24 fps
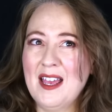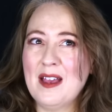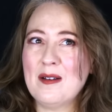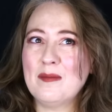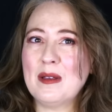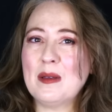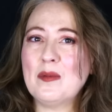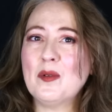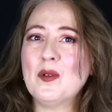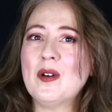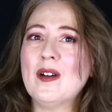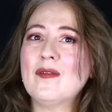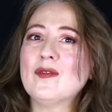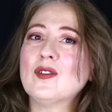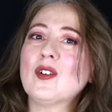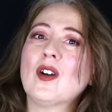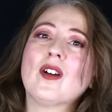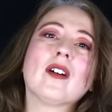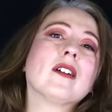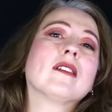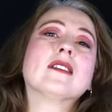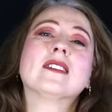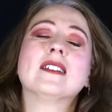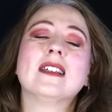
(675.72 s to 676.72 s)
people who have
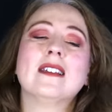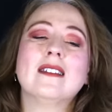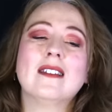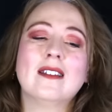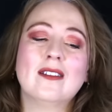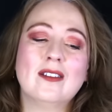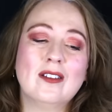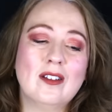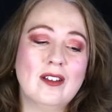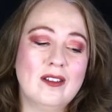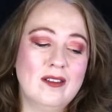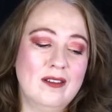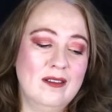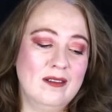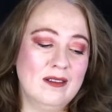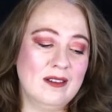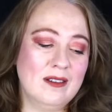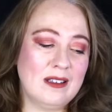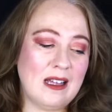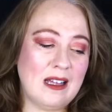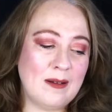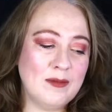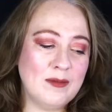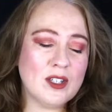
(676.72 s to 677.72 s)
dark, see,
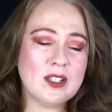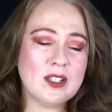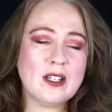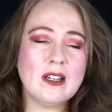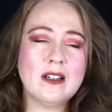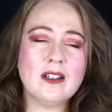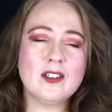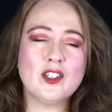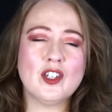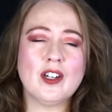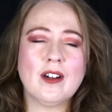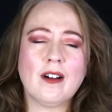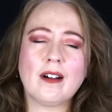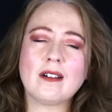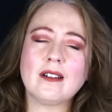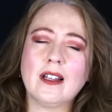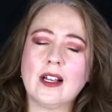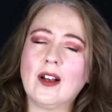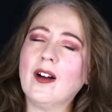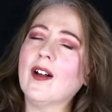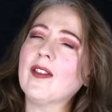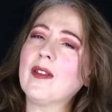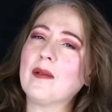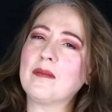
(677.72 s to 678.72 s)
I'm just going to generically
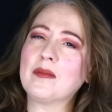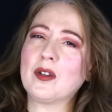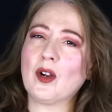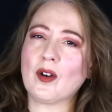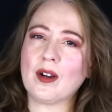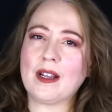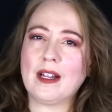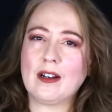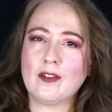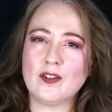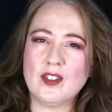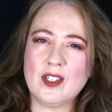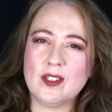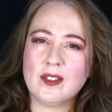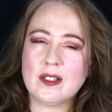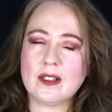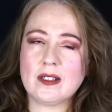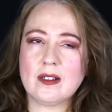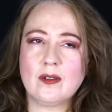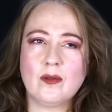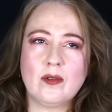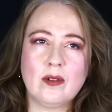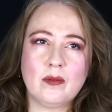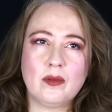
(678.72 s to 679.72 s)
call them dark energies because
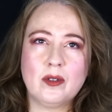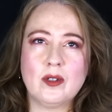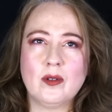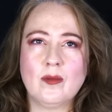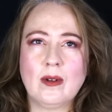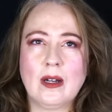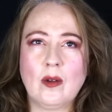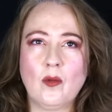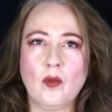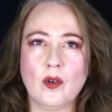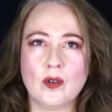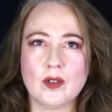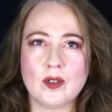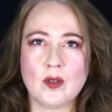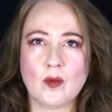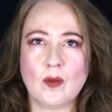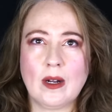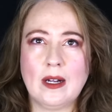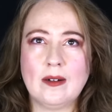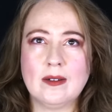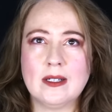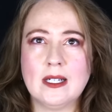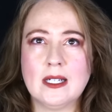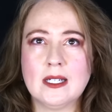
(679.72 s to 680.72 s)
I don't want to put too many words
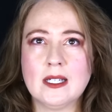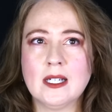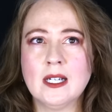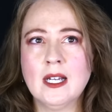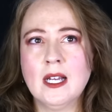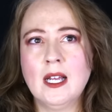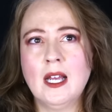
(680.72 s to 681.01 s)
around it.